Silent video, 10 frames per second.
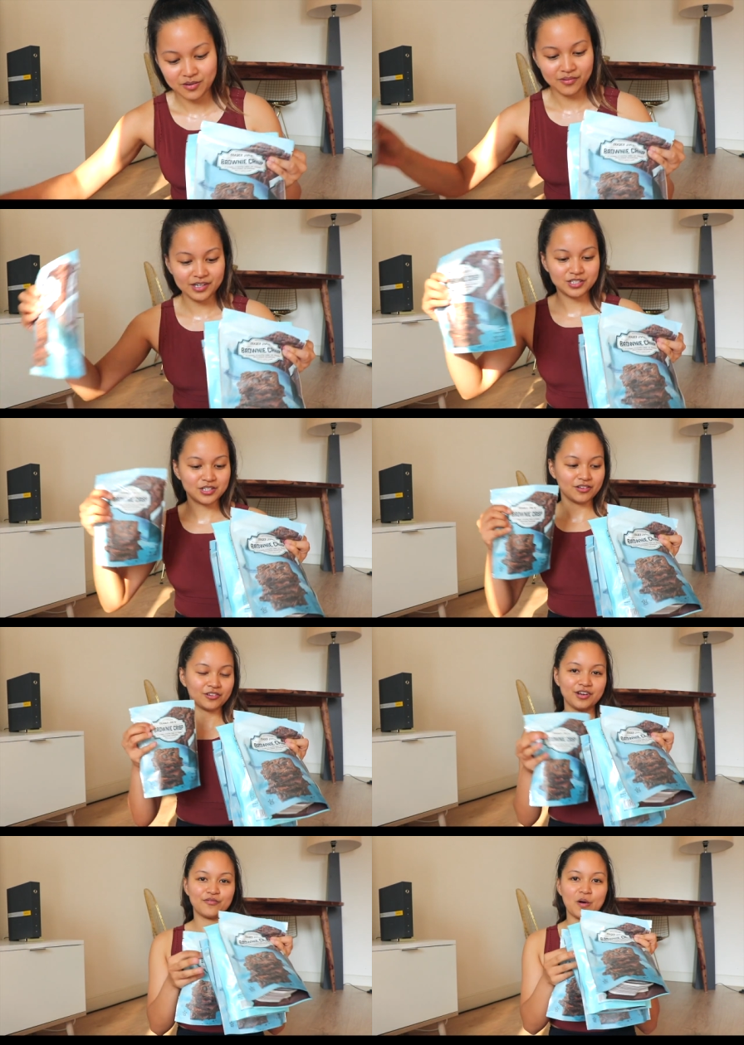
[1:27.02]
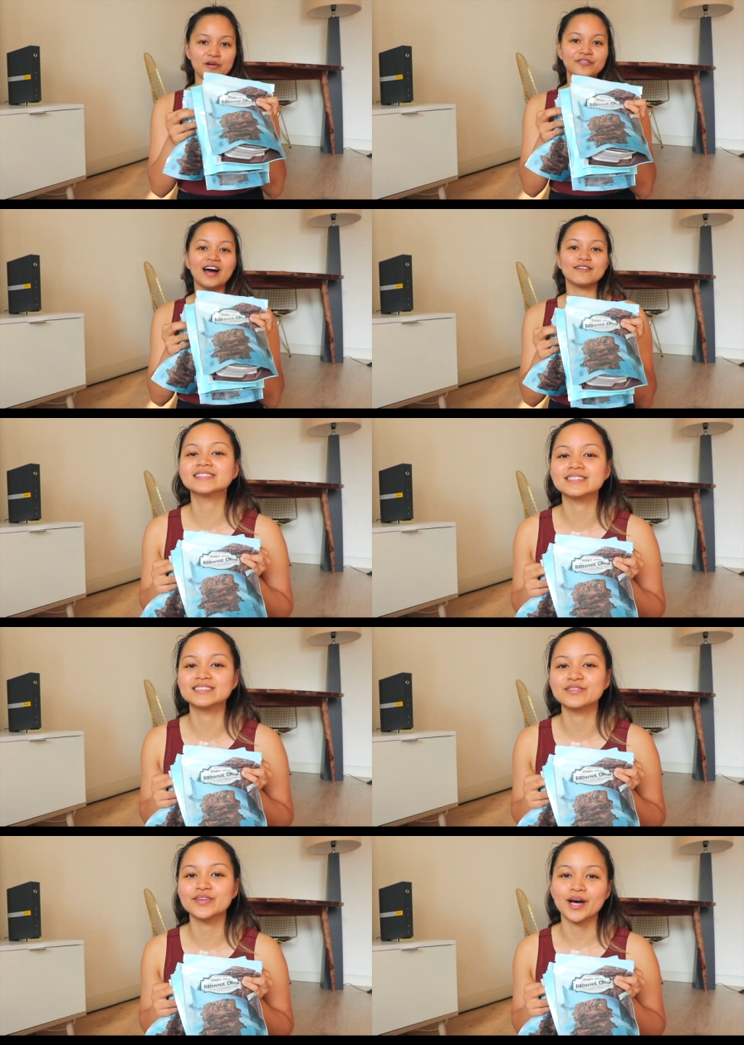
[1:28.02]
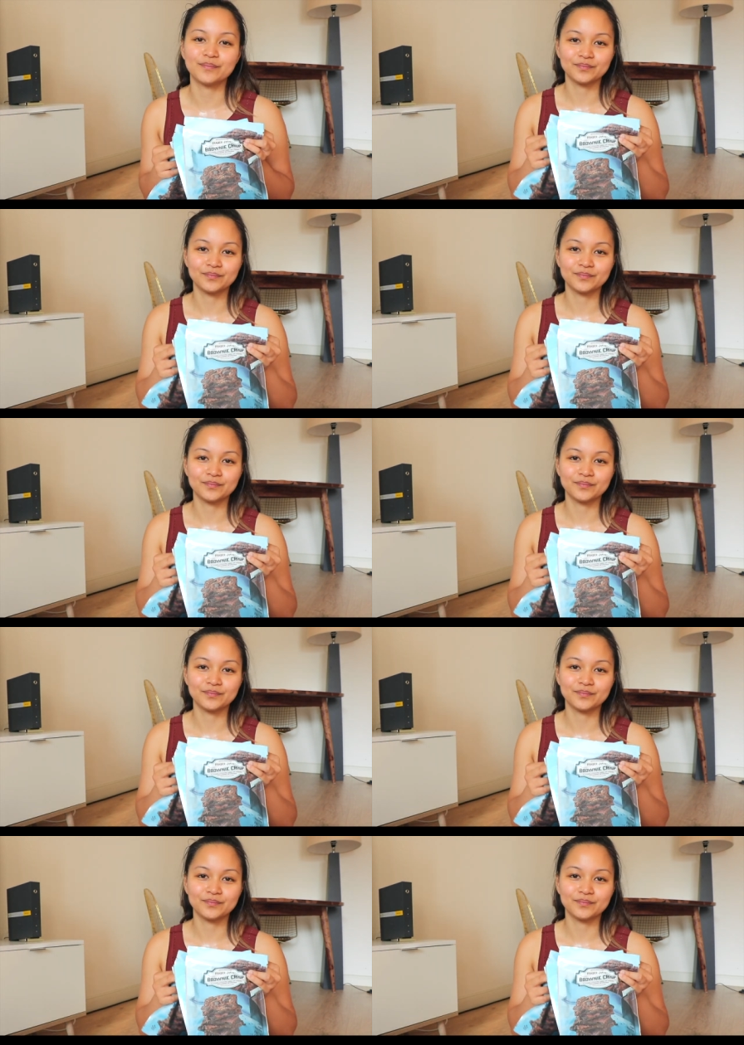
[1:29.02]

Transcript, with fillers: one, two, three, four, five sixes of them.